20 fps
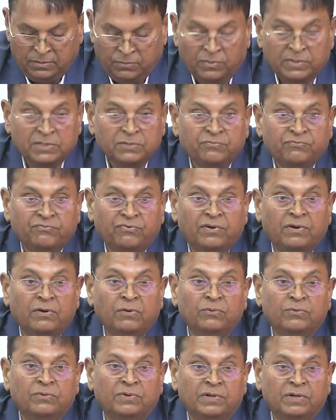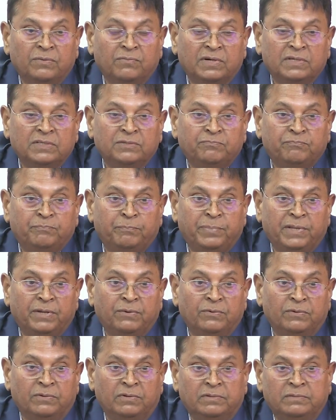What is furlough and what is
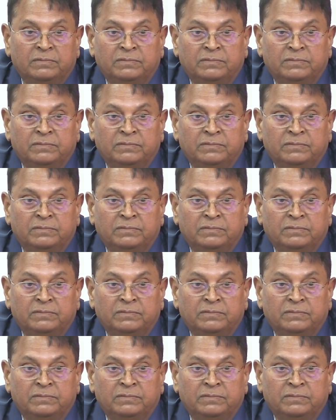payroll?